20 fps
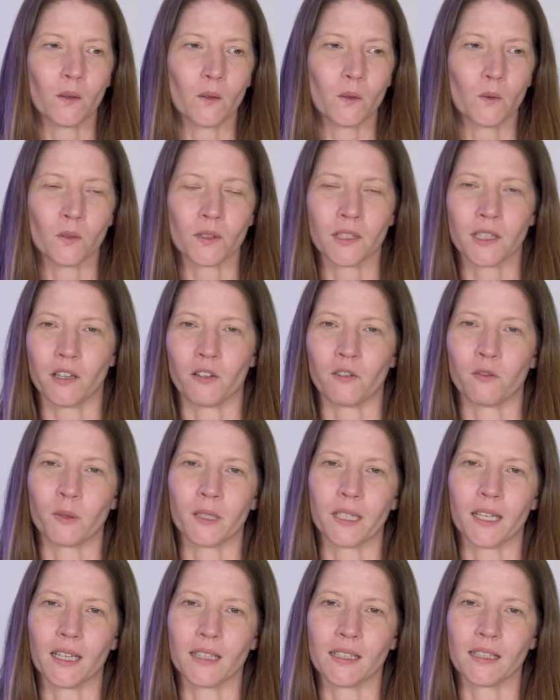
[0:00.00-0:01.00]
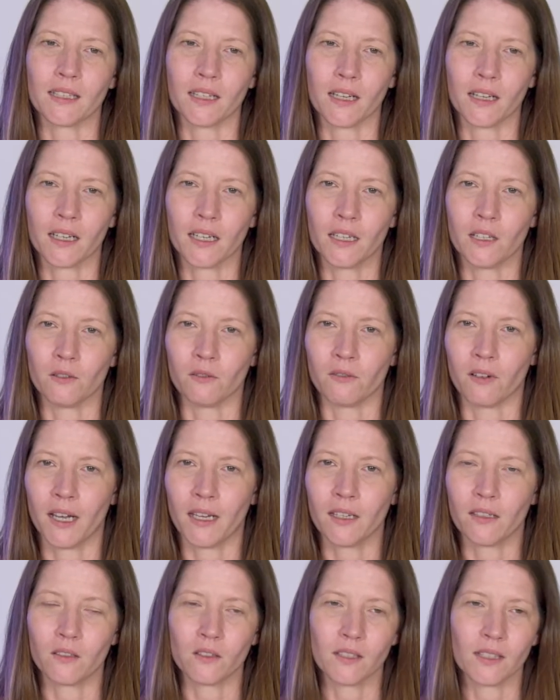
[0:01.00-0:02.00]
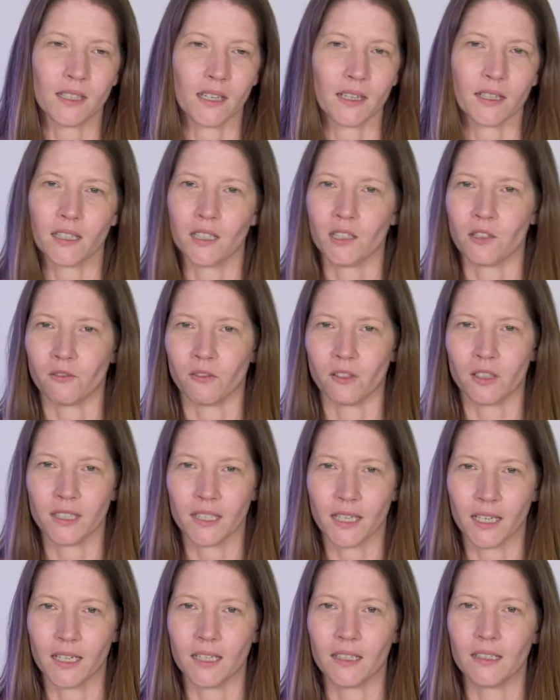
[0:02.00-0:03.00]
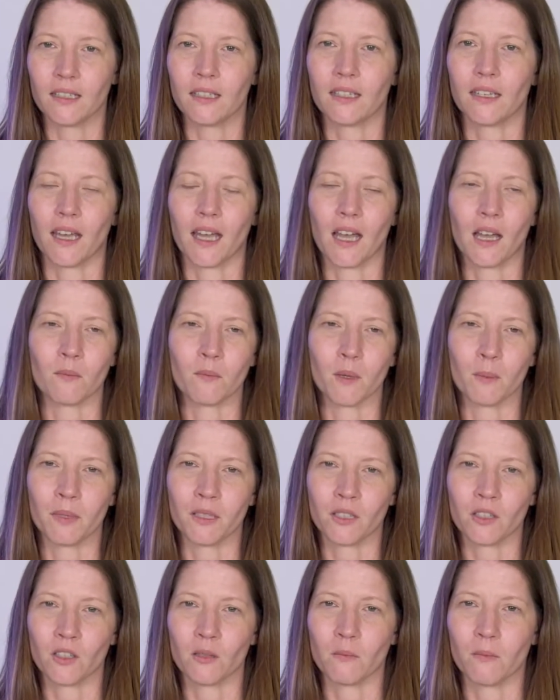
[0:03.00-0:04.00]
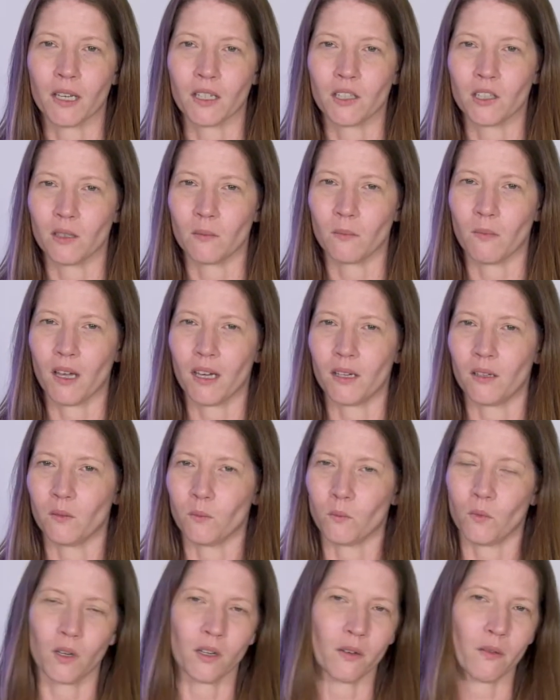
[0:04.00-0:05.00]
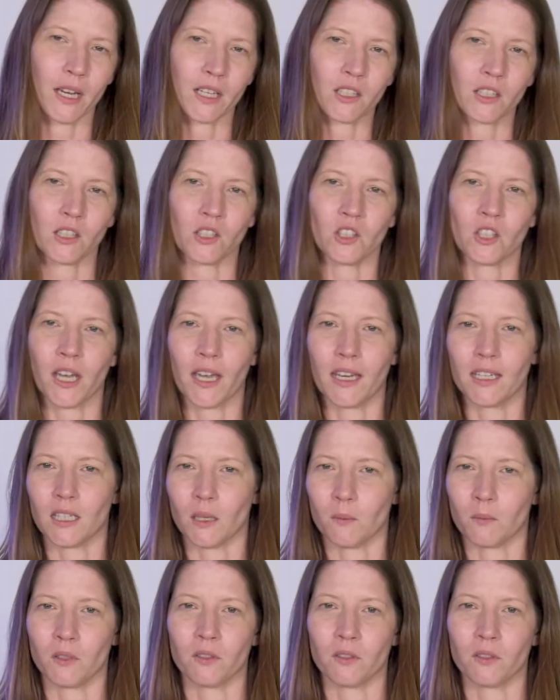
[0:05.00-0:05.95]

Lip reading: Also, if we get stuck in a rut, stuck in a routine a bit too much, you might want to actually change up